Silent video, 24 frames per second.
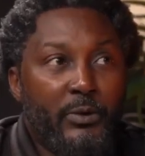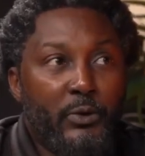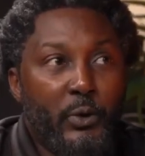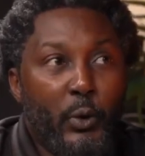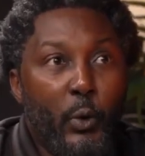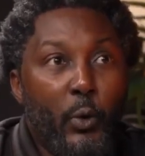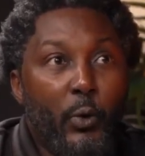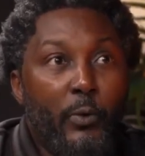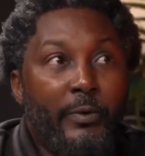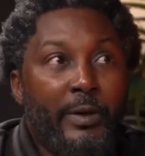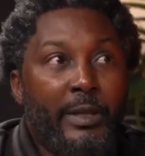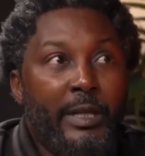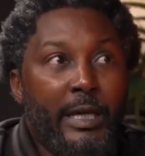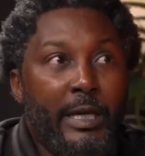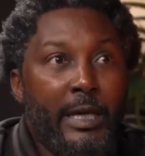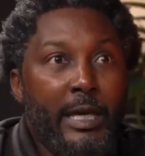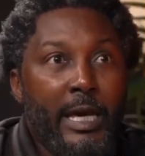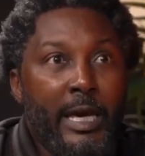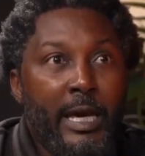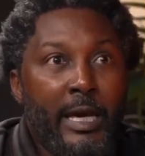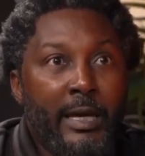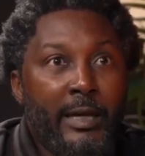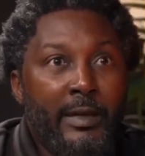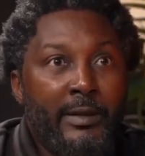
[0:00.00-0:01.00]
So over the
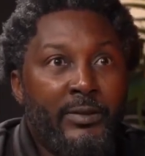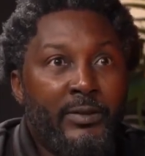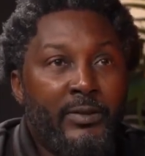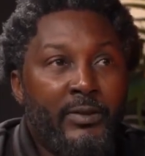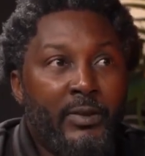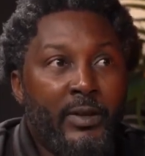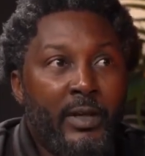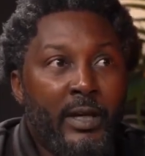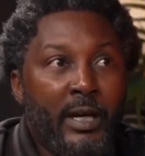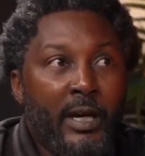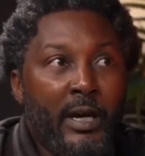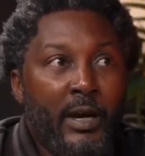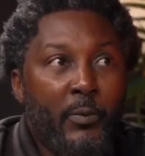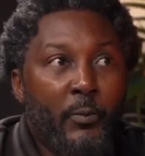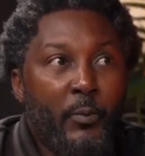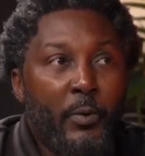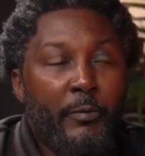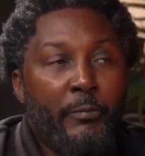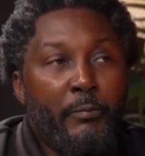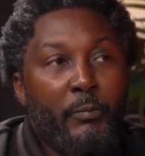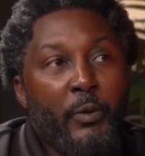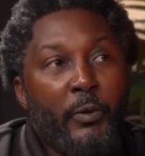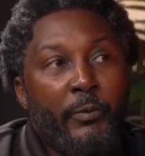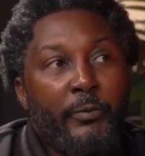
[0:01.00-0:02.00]
years,
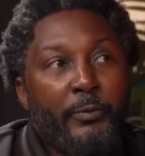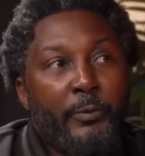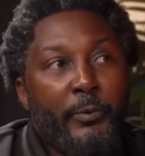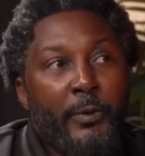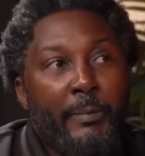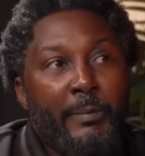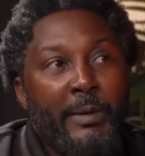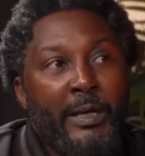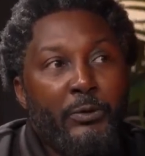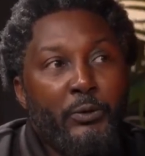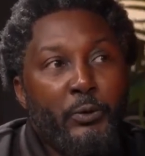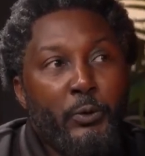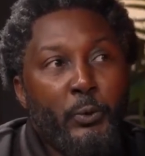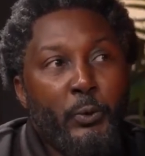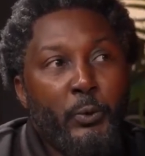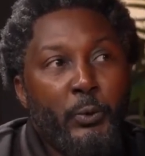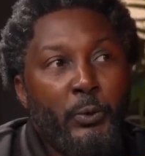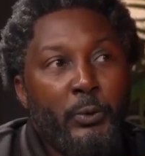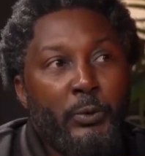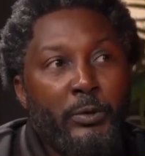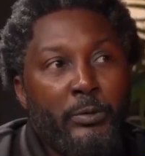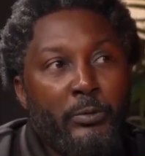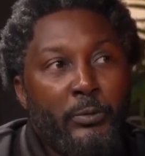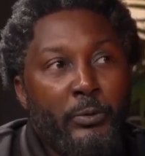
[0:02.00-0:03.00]
we've moved from a
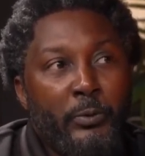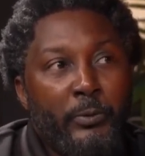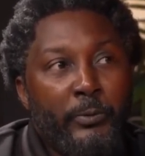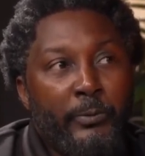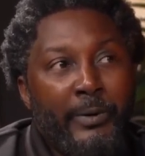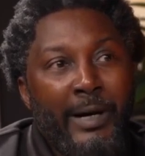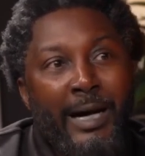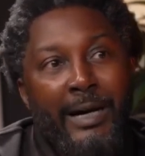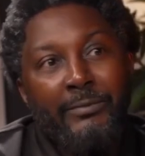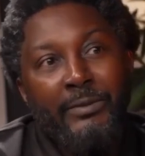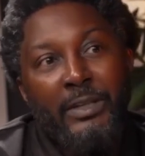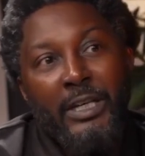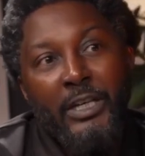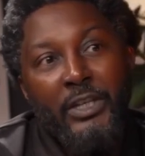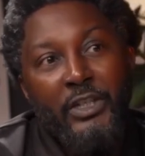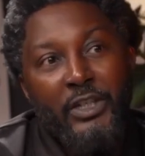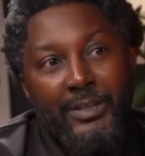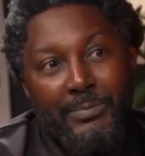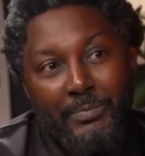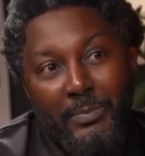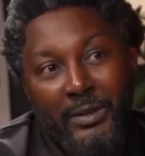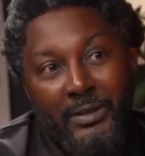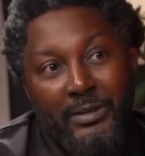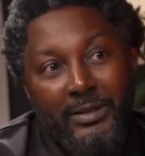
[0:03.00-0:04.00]
2 to 5 day
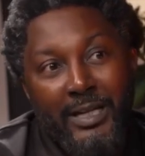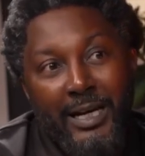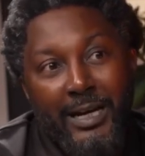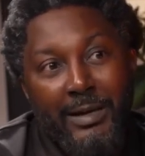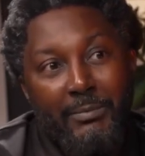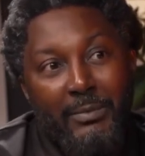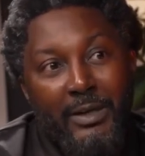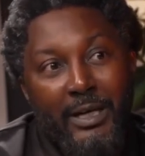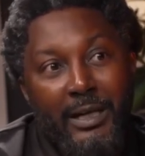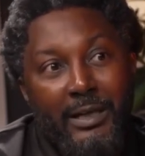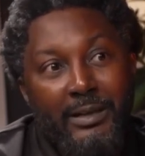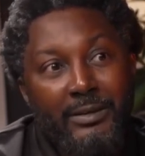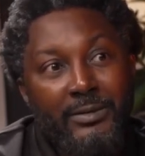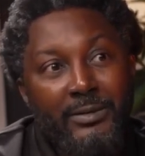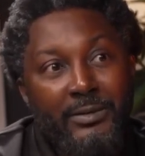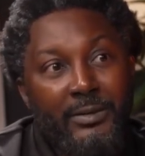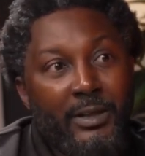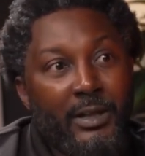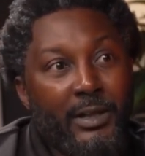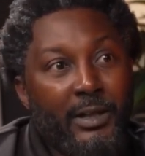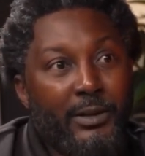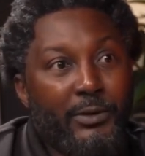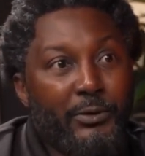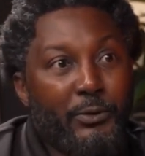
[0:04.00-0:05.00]
shipping
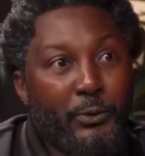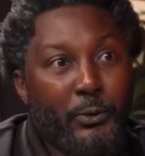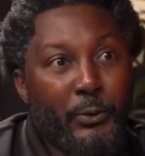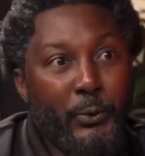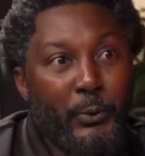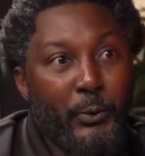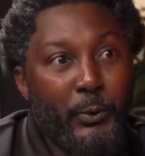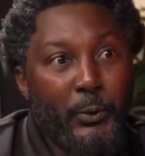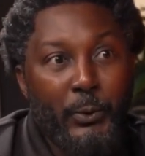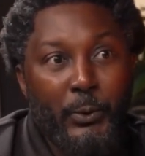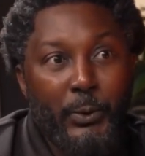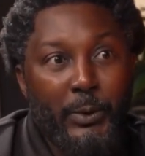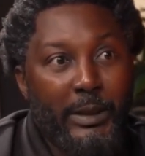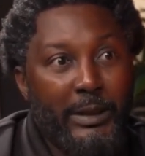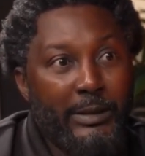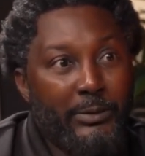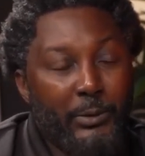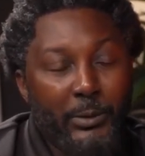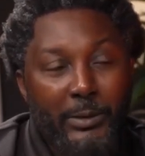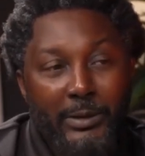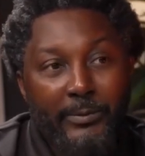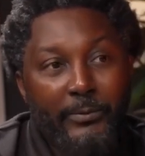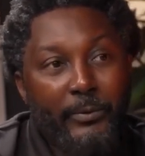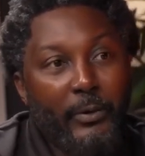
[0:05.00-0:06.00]
timeline to
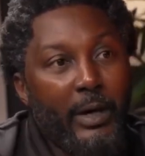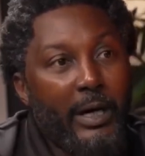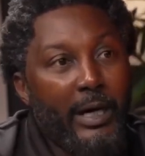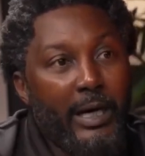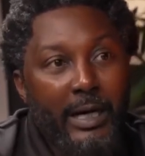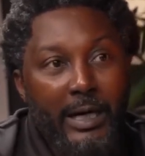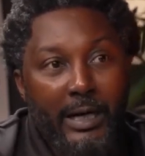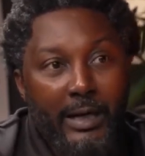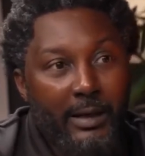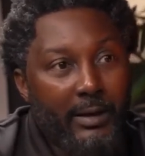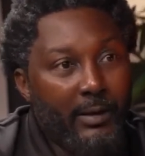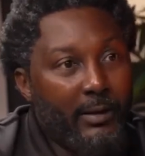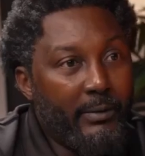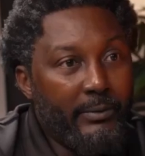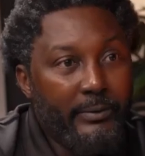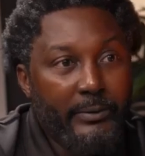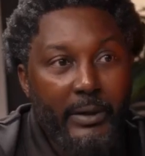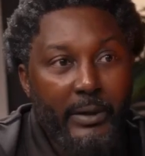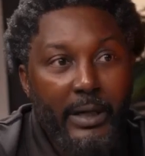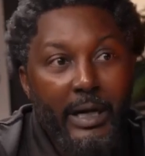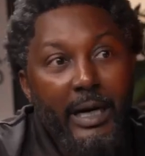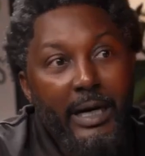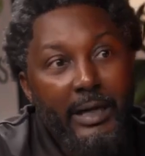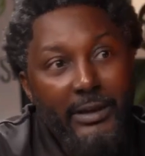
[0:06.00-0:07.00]
a 24-hour or
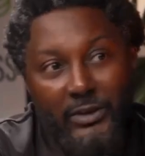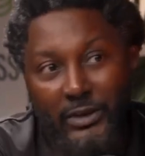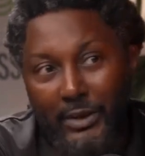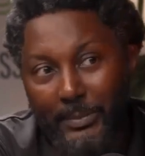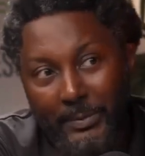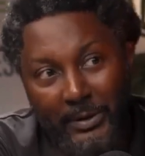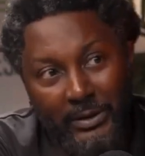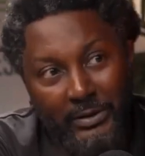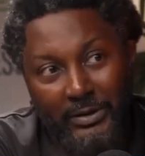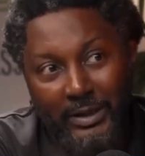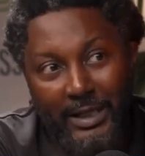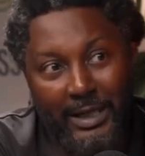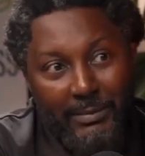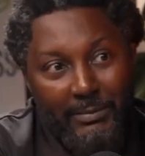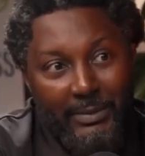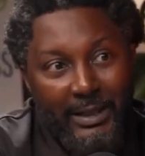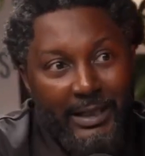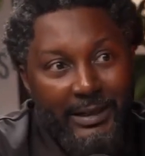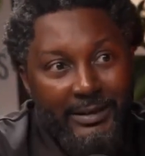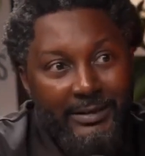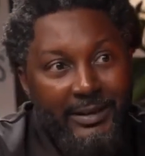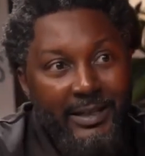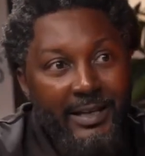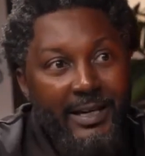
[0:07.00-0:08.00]
4-hour shipping
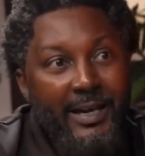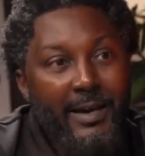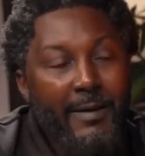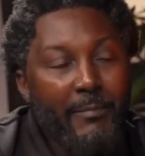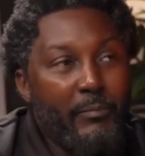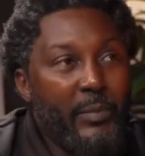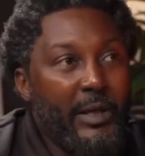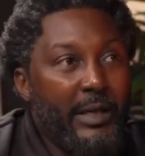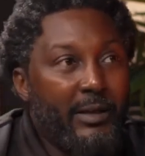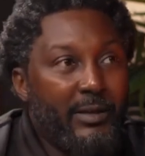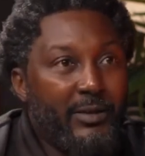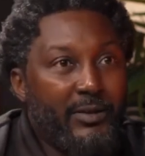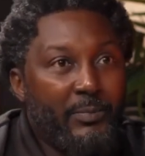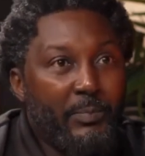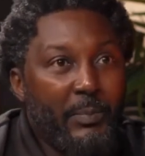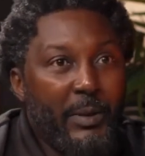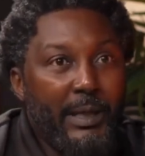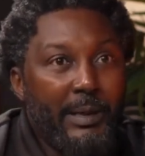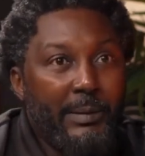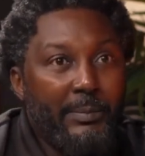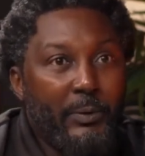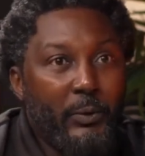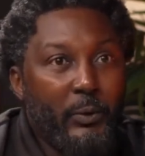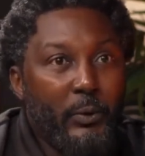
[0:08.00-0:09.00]
timeline, because
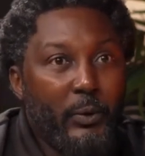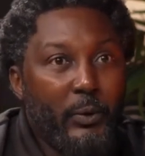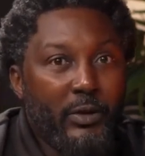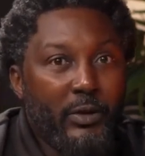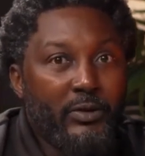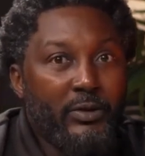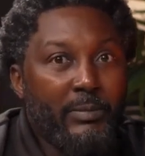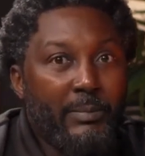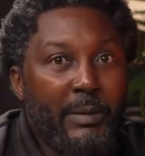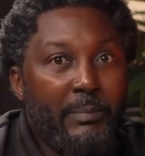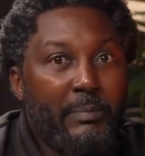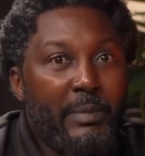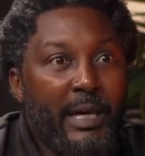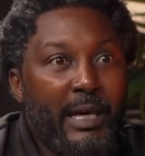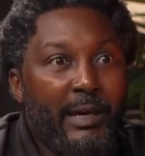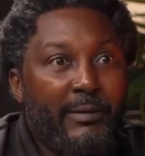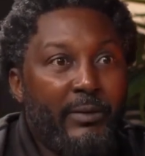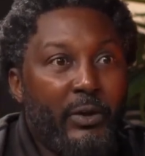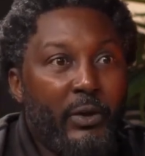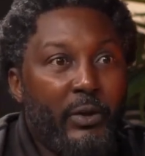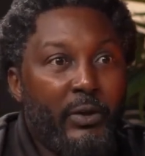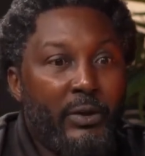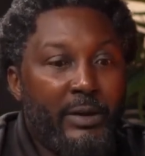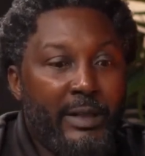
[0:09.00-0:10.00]
customer
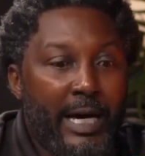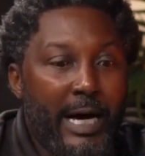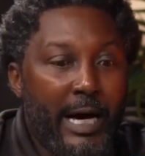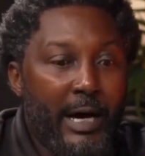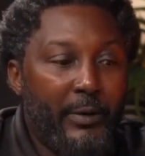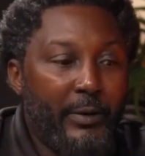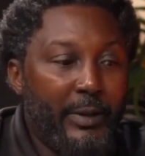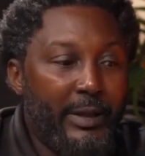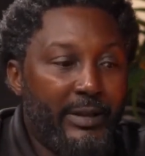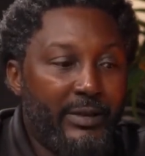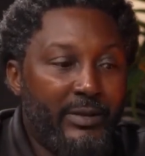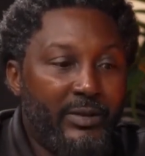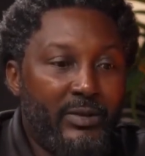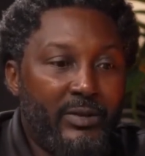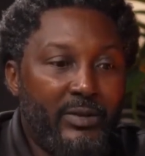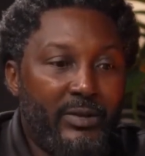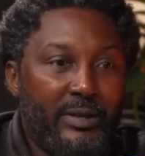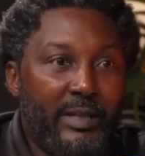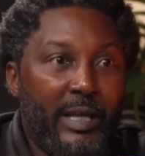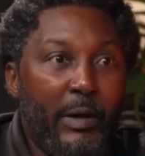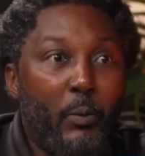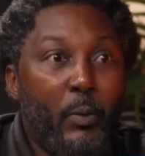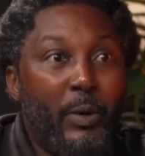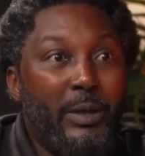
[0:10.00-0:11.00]
behavior now is
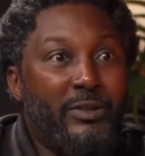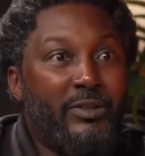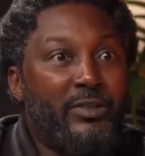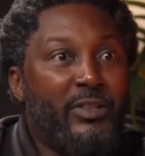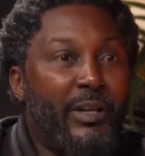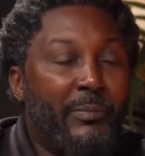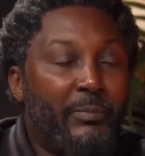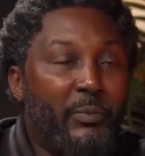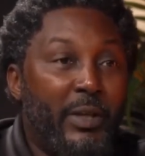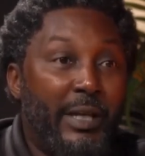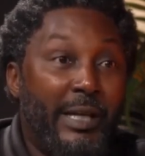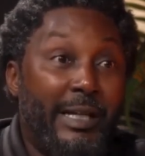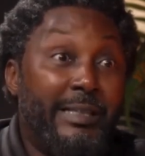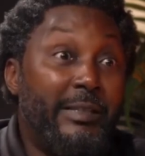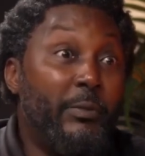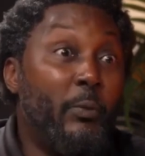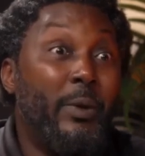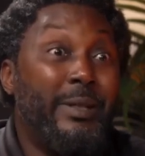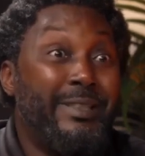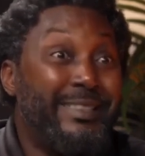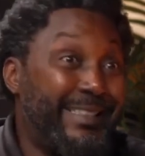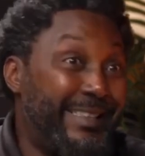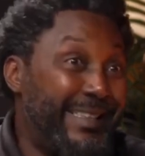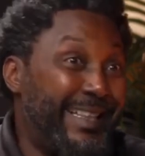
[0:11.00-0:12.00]
they want something and they
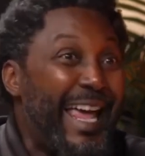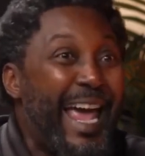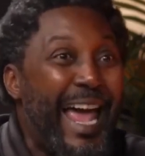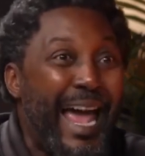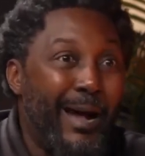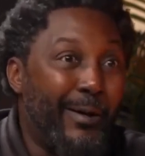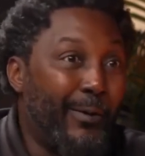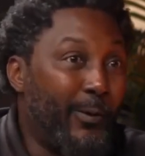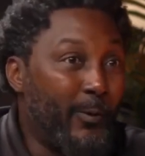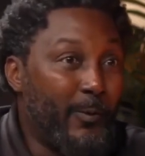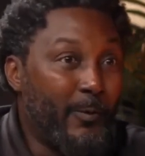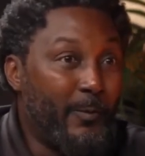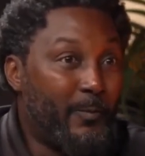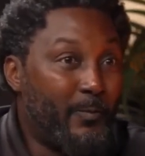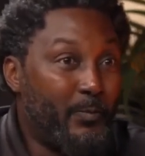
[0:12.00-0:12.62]
want it now.